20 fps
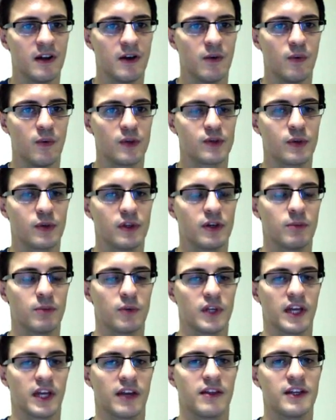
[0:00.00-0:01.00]
which would look more
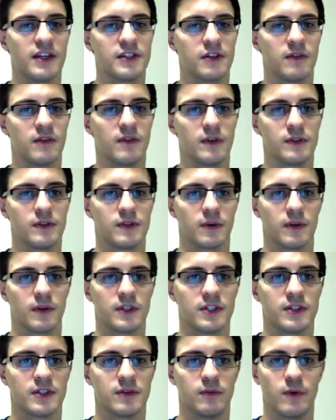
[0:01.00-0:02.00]
like this on view
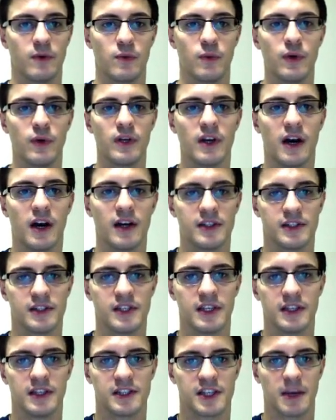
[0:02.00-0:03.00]
source. We would not
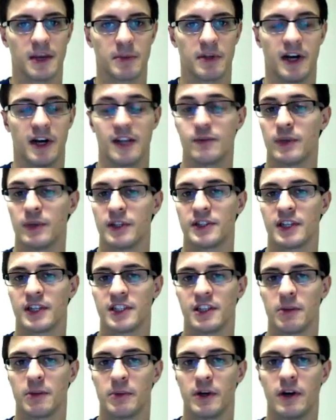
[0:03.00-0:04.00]
see the skipped lines. We'd instead
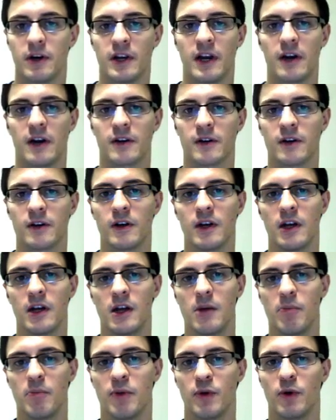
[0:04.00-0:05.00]
see the V R character,
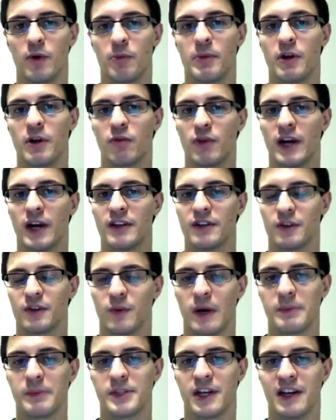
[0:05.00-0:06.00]
but it would appear right on the
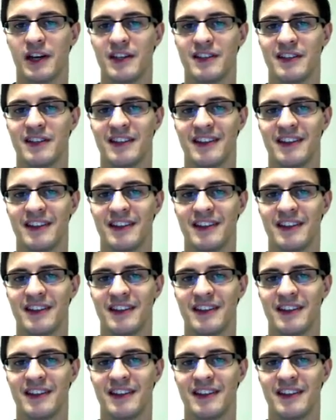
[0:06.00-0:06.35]
website.